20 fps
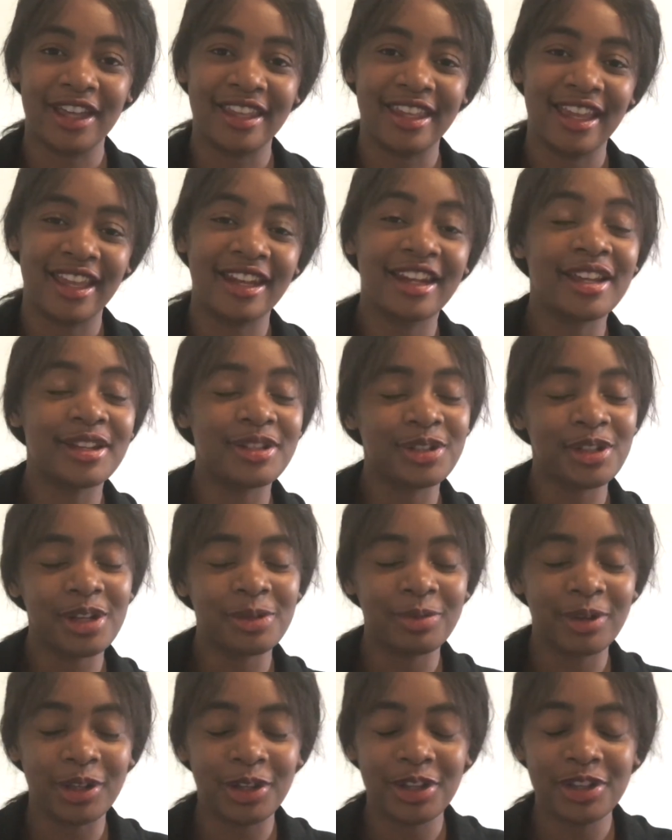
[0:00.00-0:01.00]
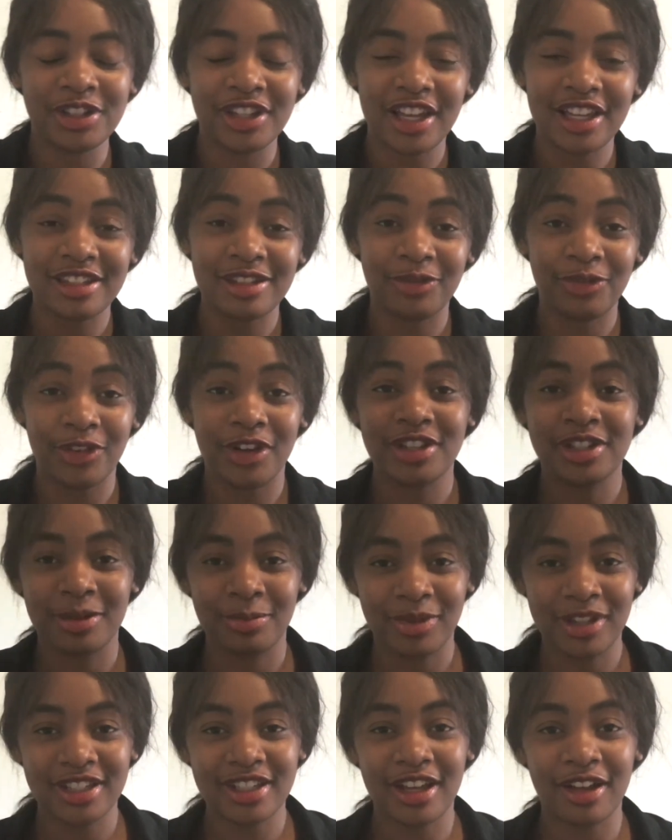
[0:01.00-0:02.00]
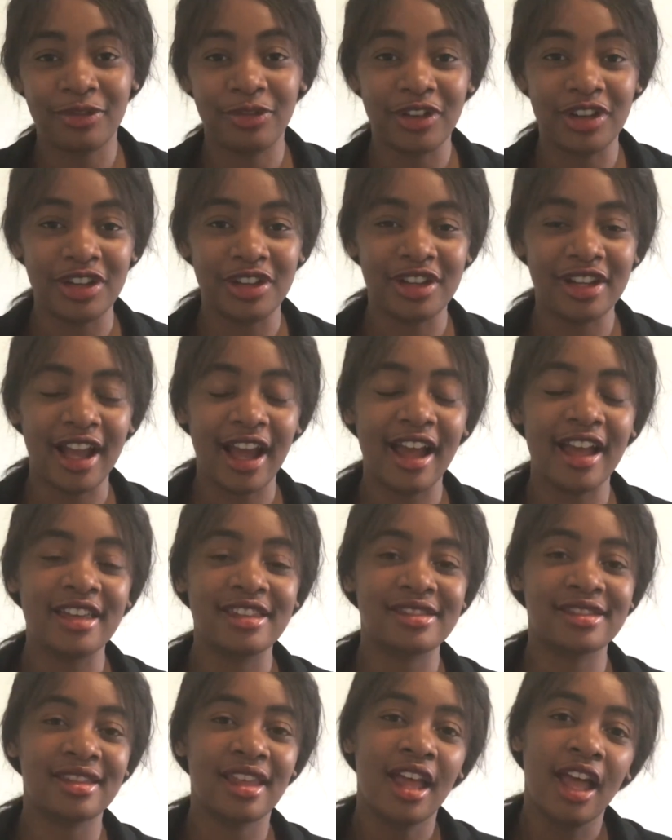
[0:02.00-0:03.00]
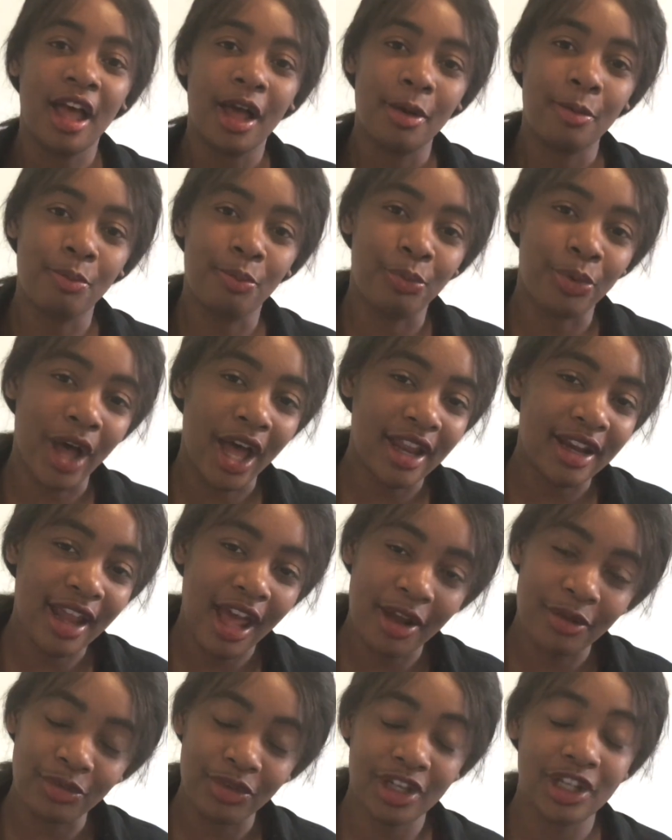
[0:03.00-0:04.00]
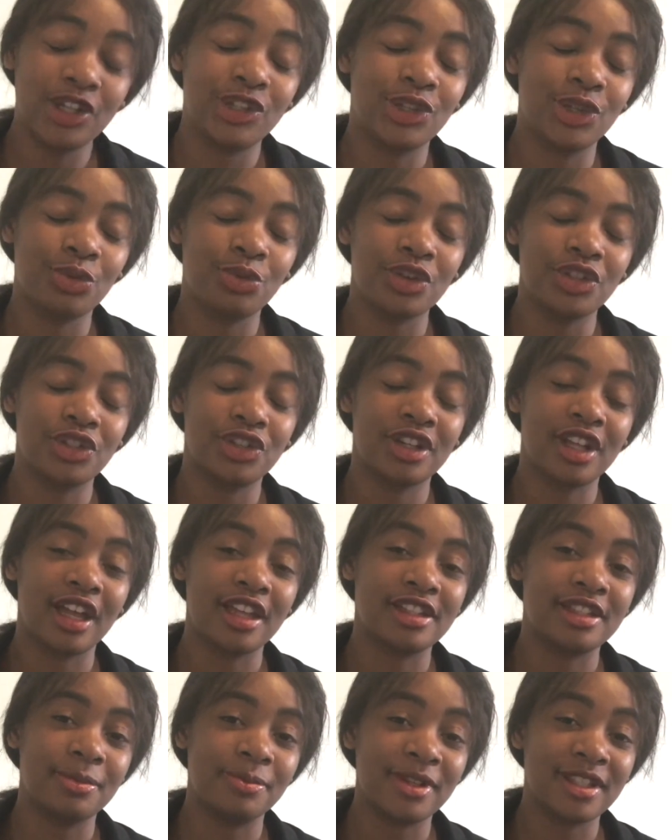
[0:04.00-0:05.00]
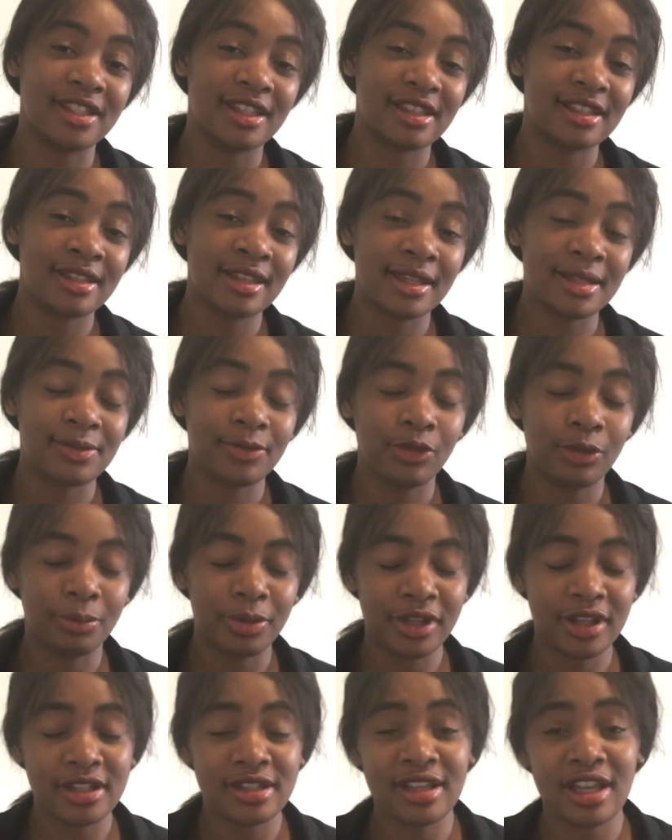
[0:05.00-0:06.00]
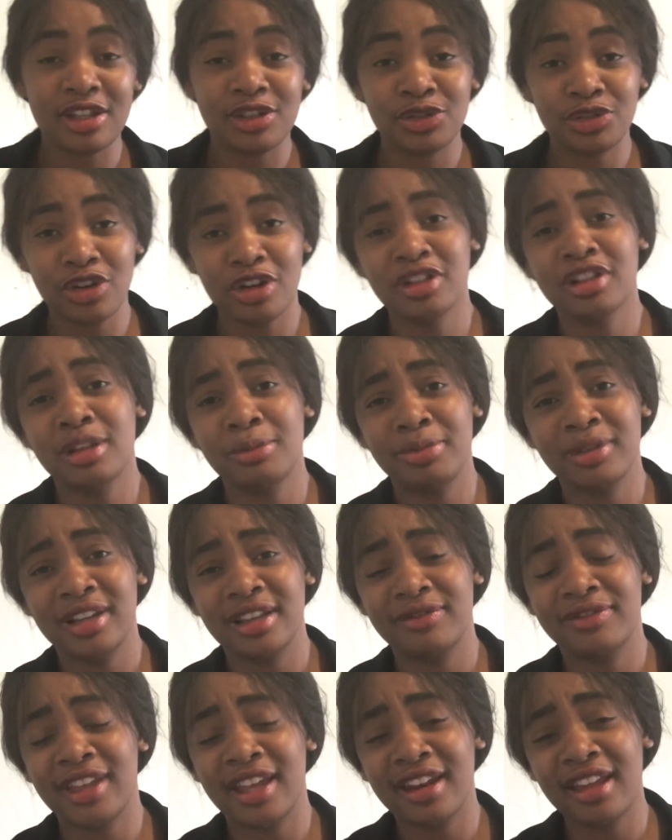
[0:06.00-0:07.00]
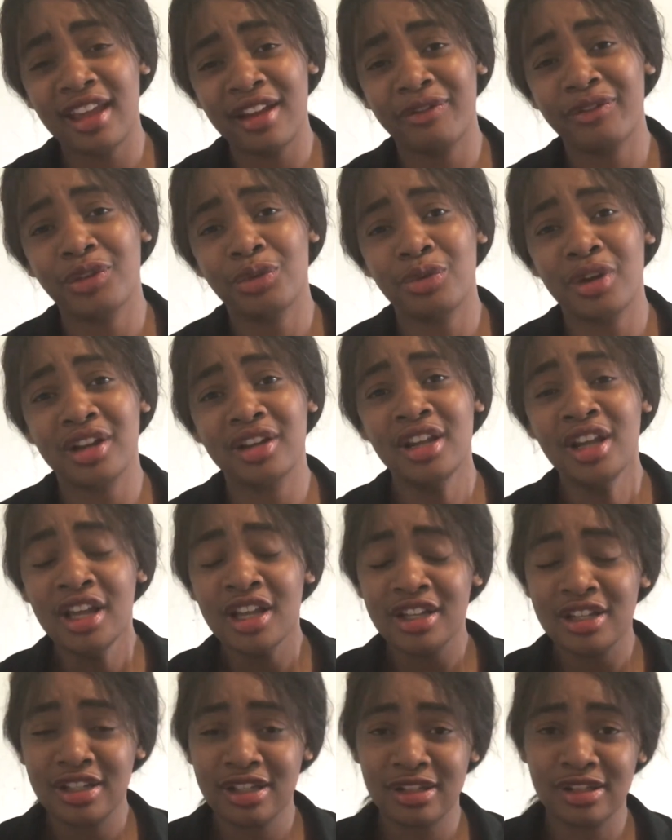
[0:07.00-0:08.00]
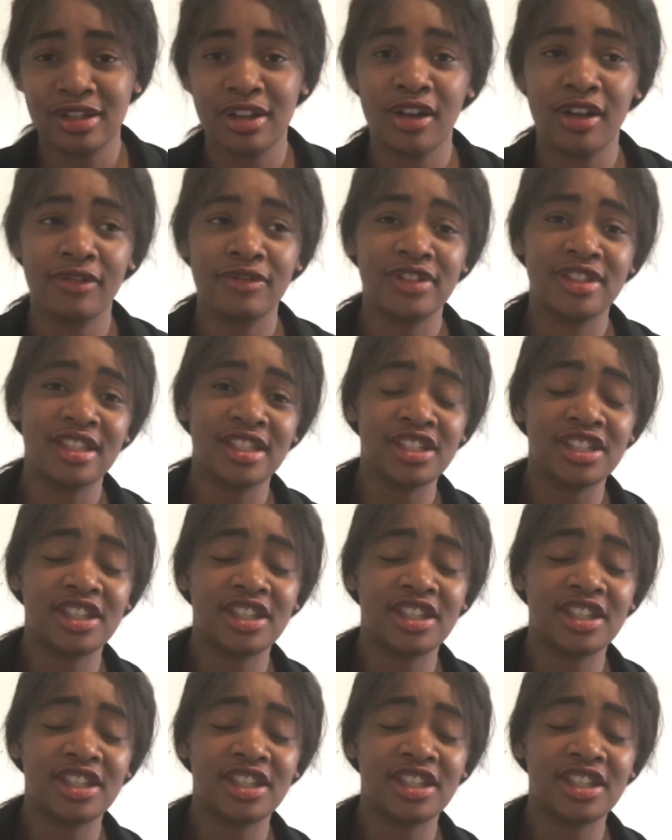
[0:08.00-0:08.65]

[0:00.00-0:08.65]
Again, I do apologize if I was a bit tough on you guys, but I really do want you guys to be successful, because I strongly believe that everyone deserves the